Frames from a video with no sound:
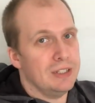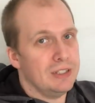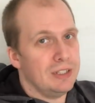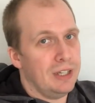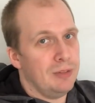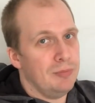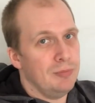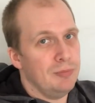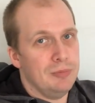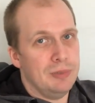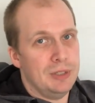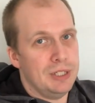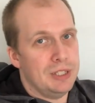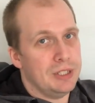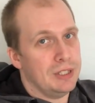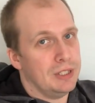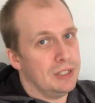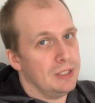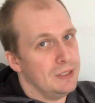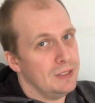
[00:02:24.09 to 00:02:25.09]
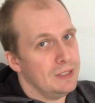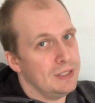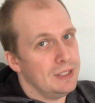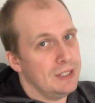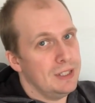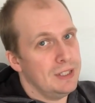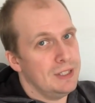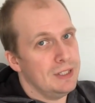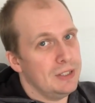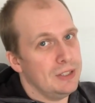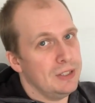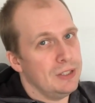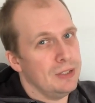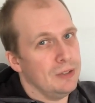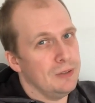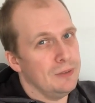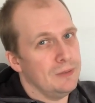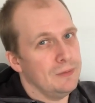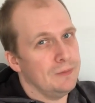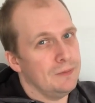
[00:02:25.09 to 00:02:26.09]
sandwich consists
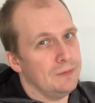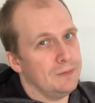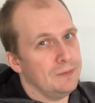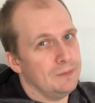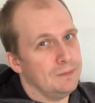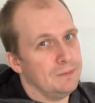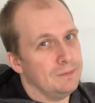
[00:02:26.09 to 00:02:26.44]
of.